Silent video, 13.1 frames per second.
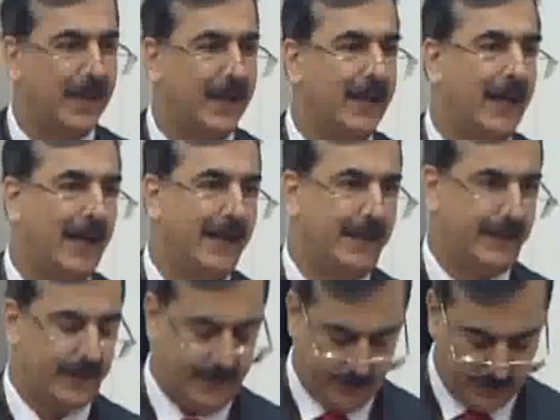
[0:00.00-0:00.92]
common
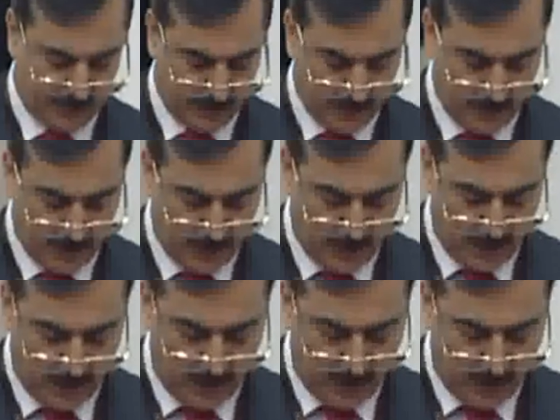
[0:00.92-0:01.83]
heritage.
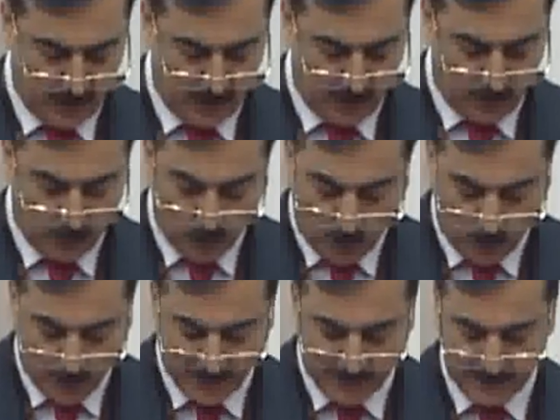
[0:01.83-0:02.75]
No
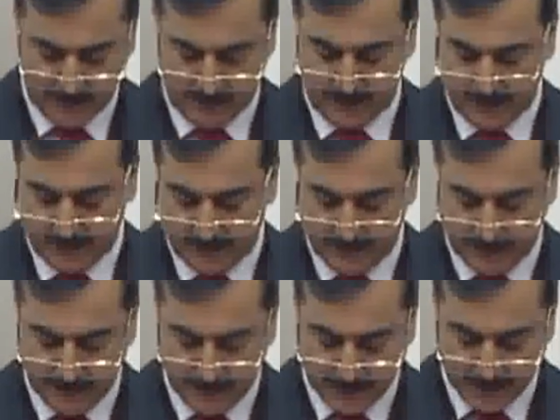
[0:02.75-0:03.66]
wonder
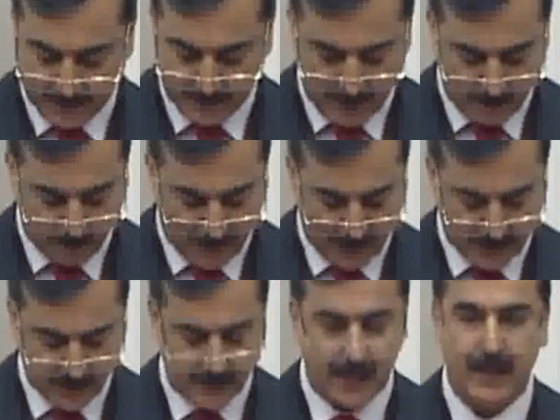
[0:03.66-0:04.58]
then that
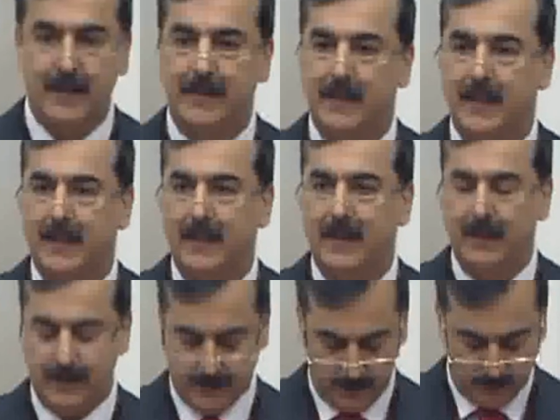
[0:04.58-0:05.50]

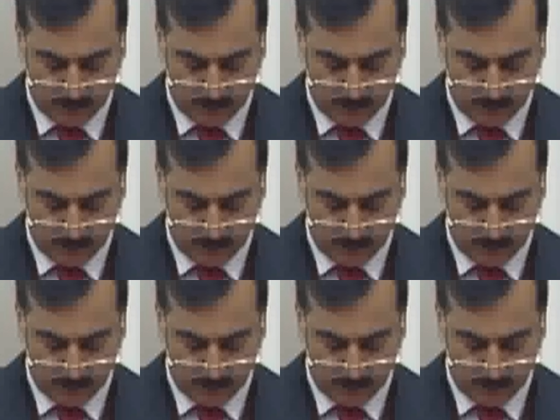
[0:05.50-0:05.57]
Pakistan-Turkey